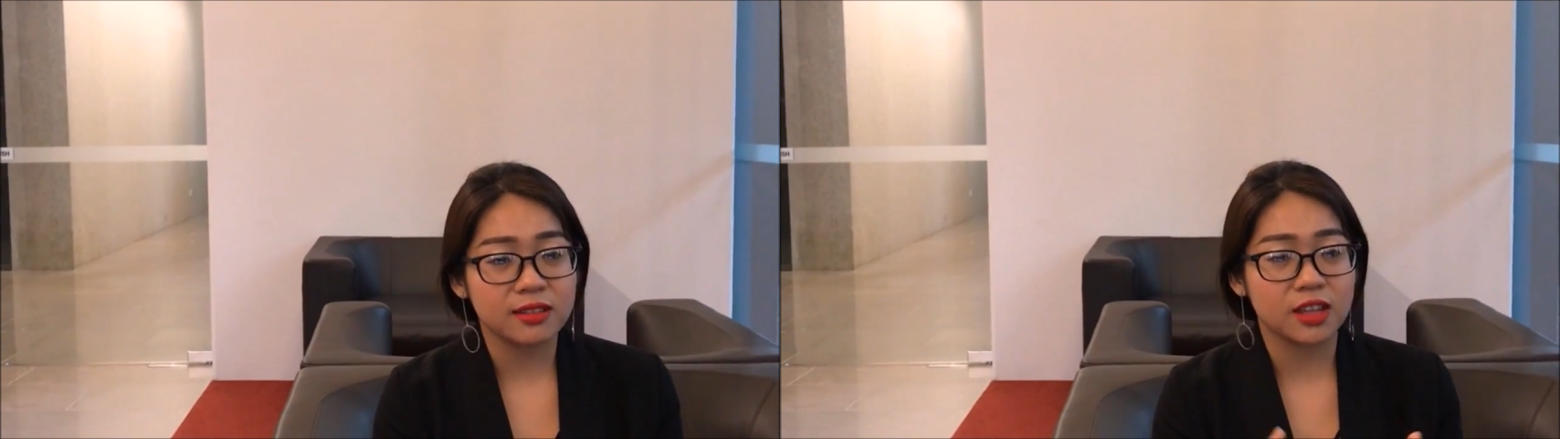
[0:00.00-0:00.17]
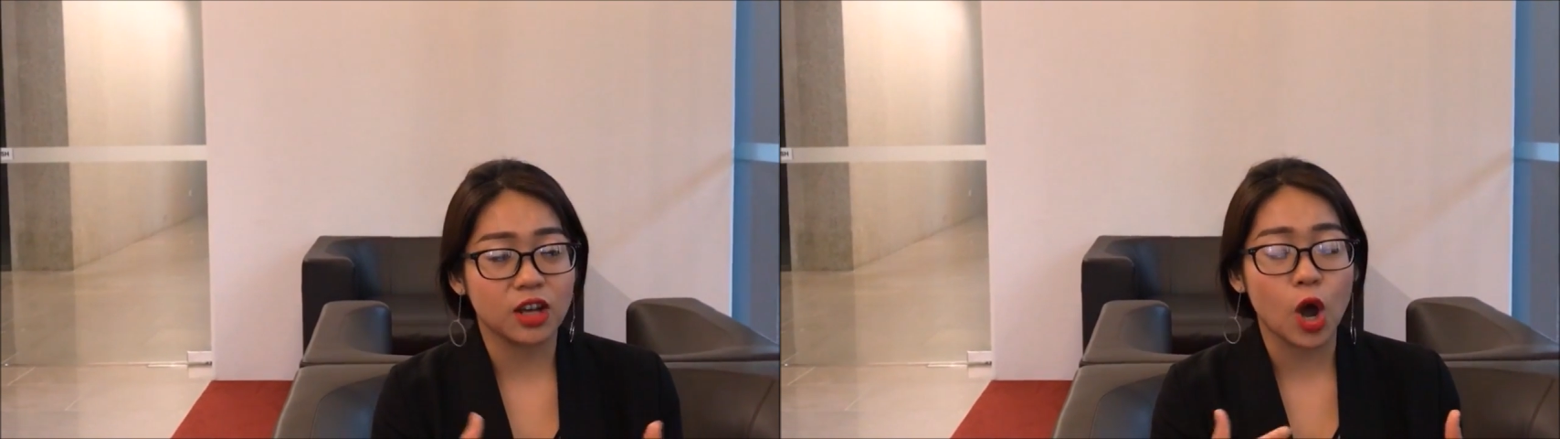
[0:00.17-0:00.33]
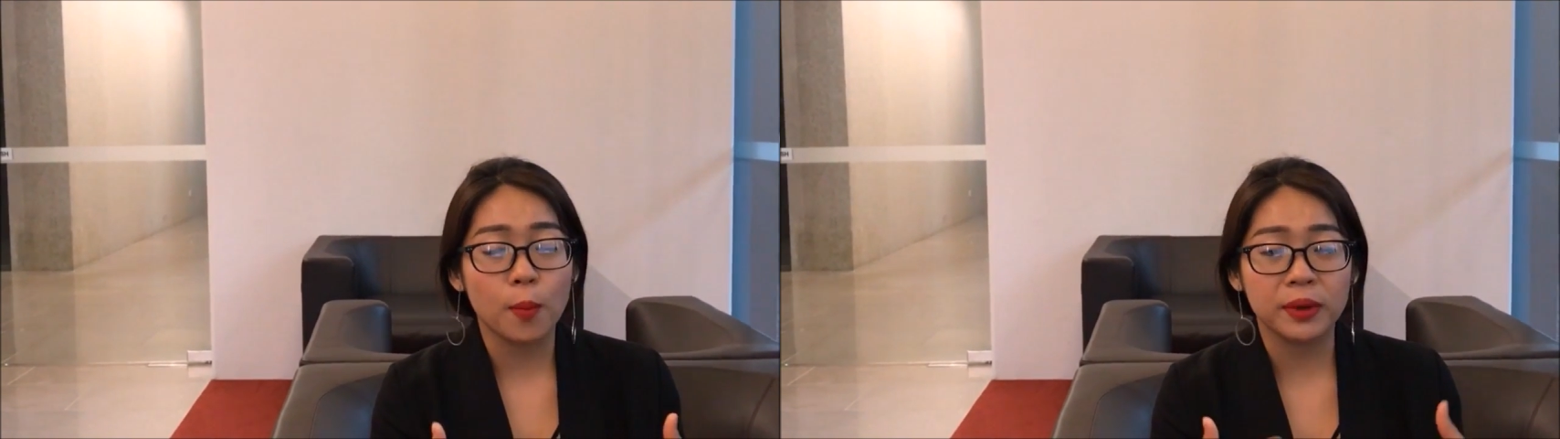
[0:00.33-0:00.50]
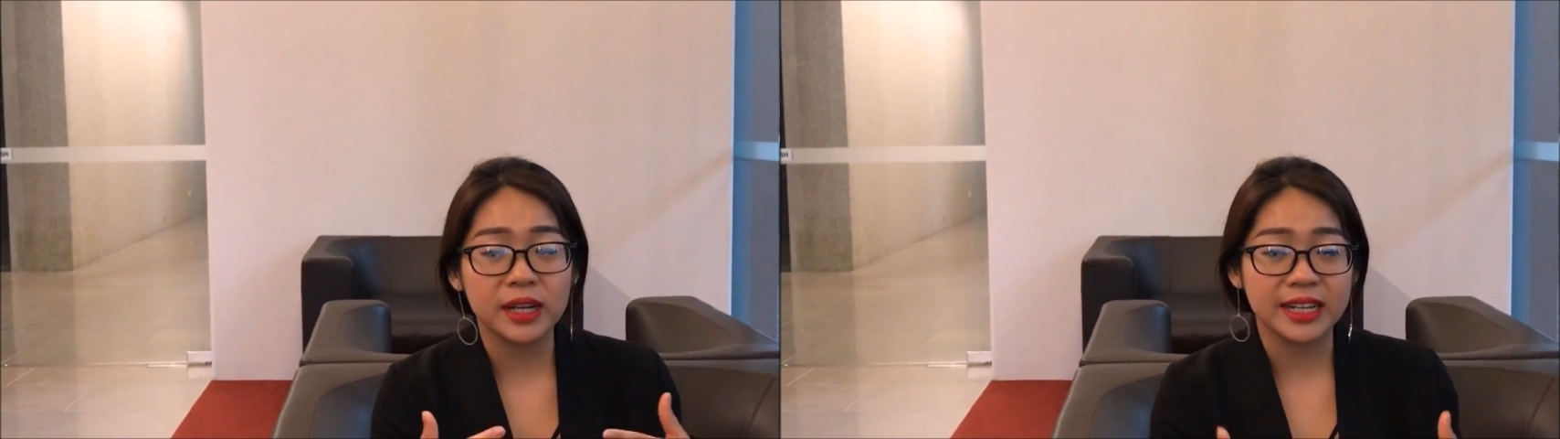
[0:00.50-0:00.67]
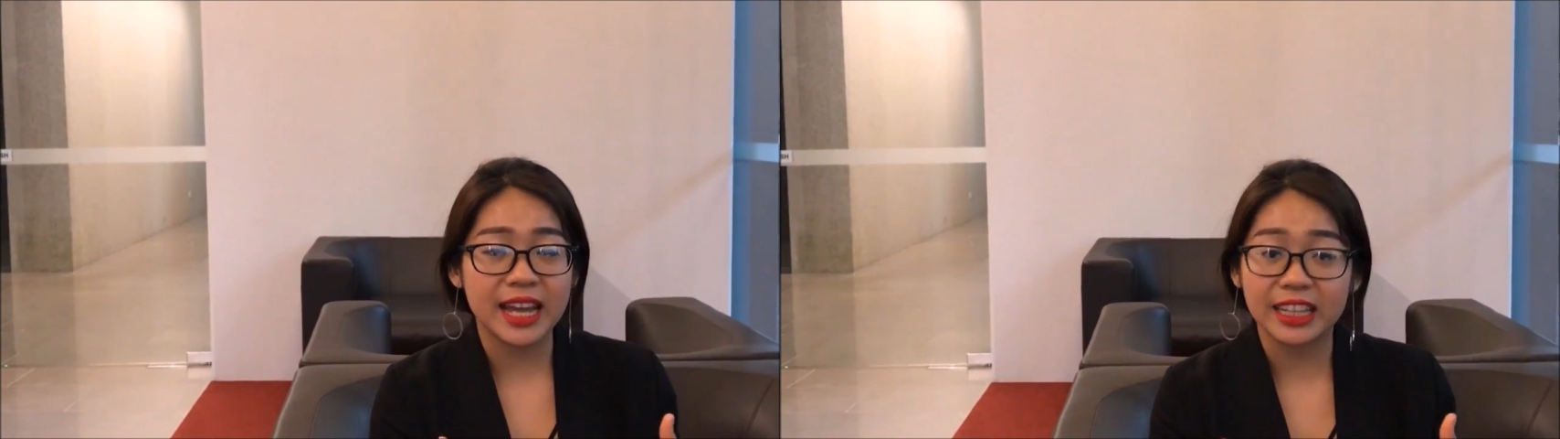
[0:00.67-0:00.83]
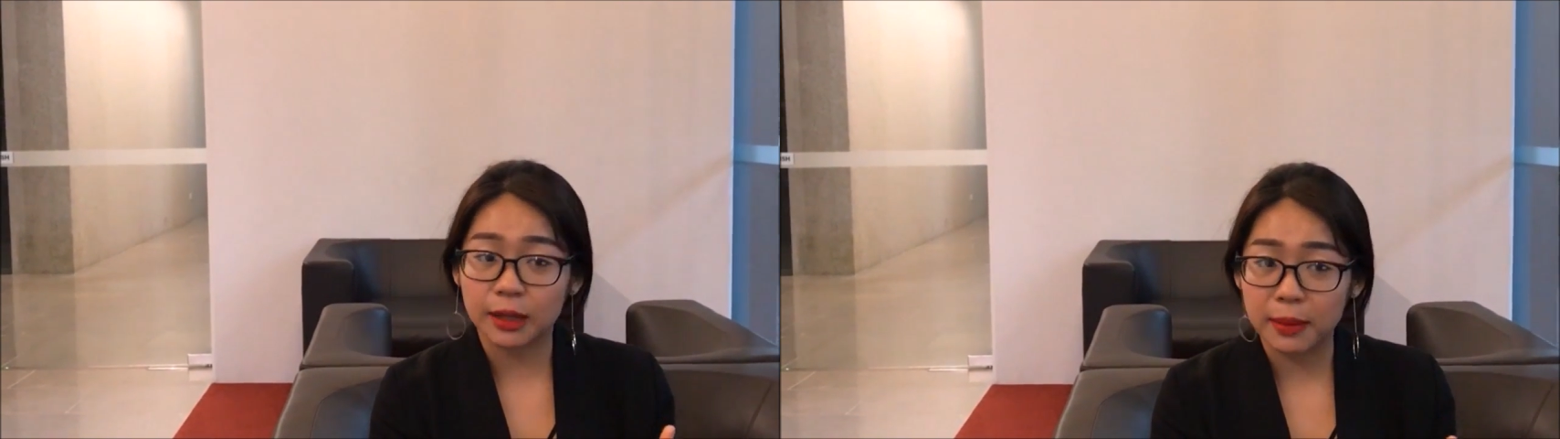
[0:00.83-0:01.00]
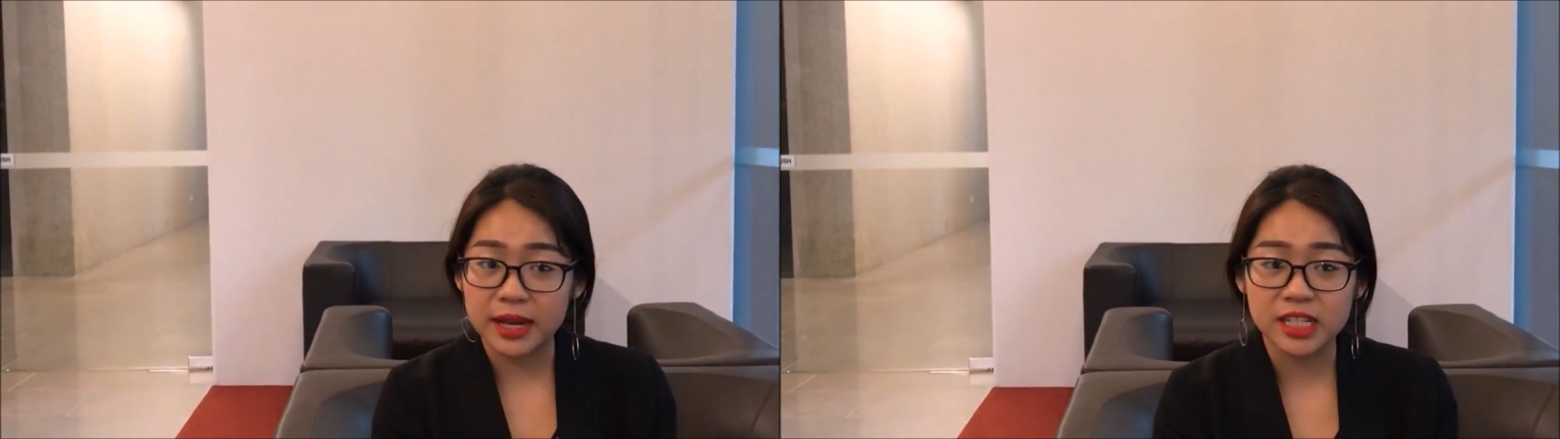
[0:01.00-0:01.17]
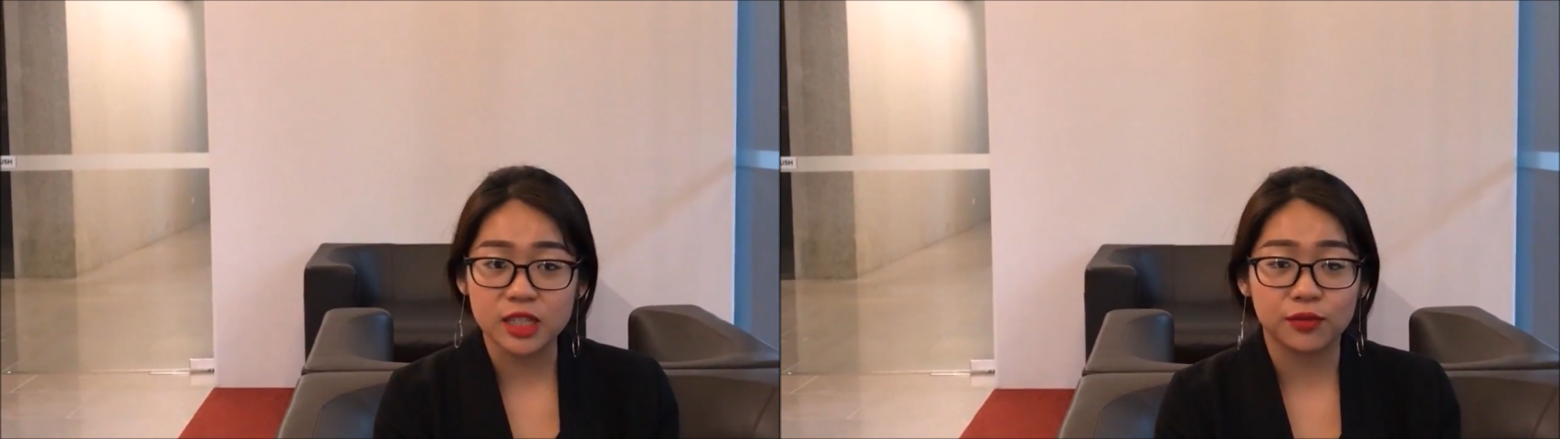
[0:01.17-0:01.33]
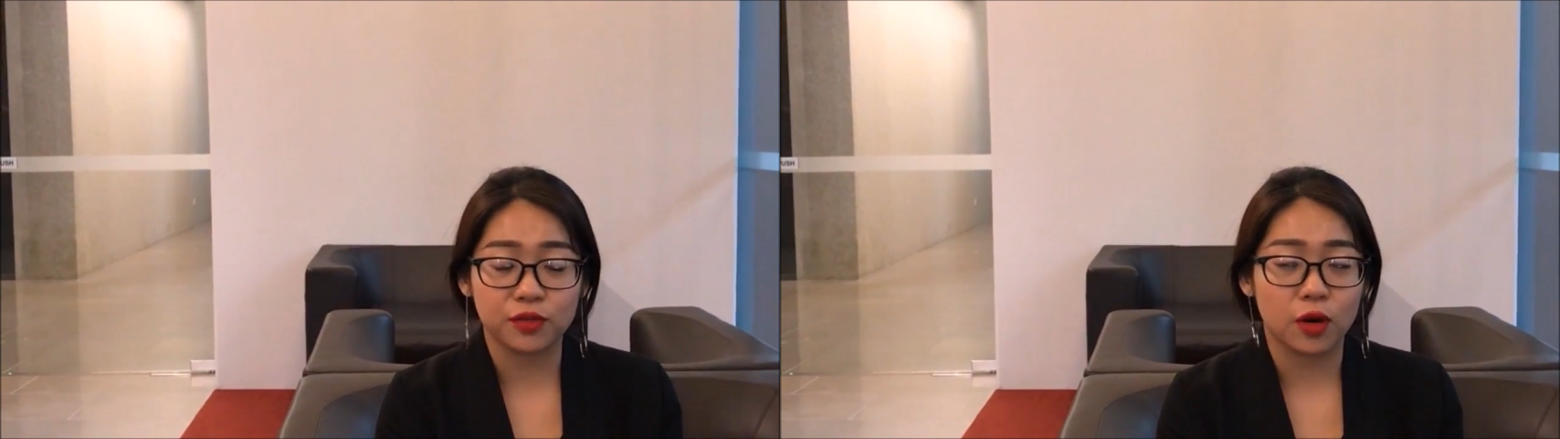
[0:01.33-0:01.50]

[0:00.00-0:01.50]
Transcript: the company database